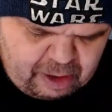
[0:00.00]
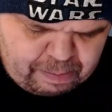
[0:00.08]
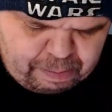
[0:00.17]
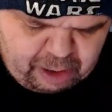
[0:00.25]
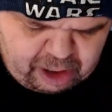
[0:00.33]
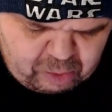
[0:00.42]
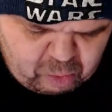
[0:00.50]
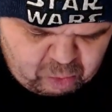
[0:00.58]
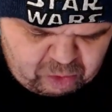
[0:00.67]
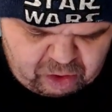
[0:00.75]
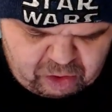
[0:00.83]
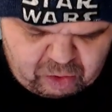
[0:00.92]
But
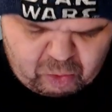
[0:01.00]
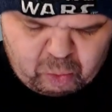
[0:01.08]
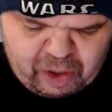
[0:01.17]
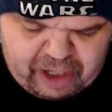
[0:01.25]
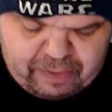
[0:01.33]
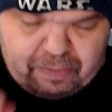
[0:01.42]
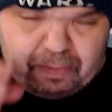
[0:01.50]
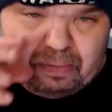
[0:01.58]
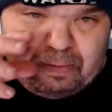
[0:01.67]
when